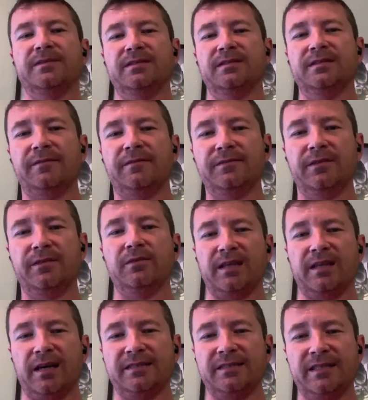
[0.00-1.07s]
and stuff to those
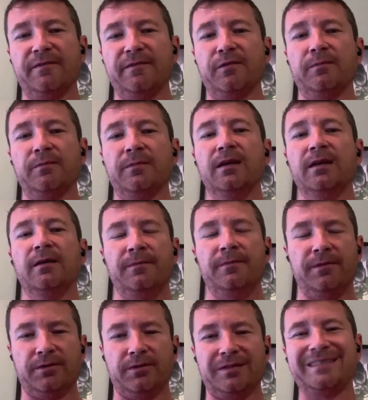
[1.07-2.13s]
guys to give them
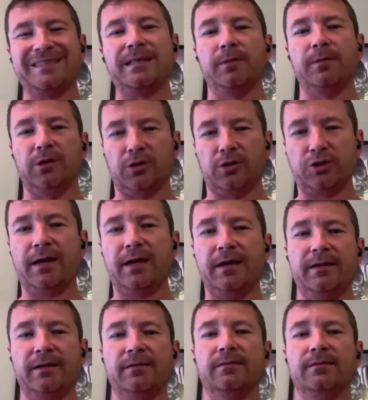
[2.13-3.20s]
their dissimilar
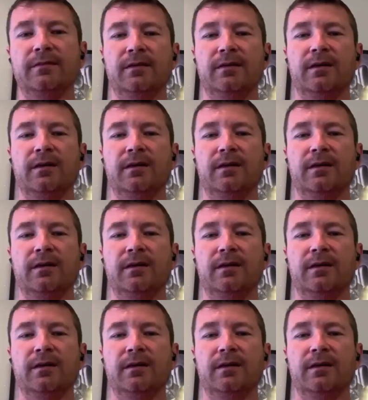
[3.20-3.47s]
training,